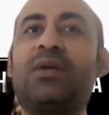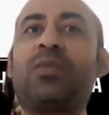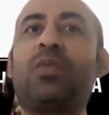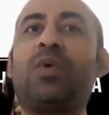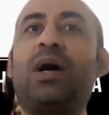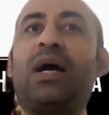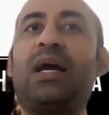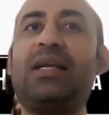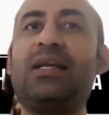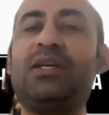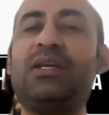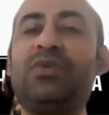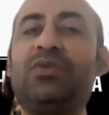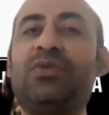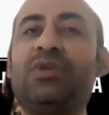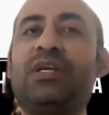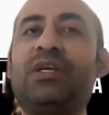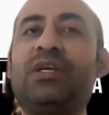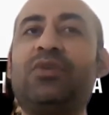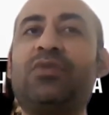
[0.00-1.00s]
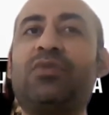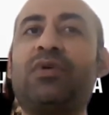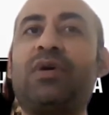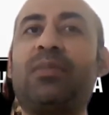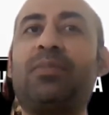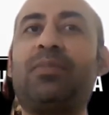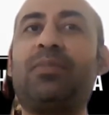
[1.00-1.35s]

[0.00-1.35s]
why do you need to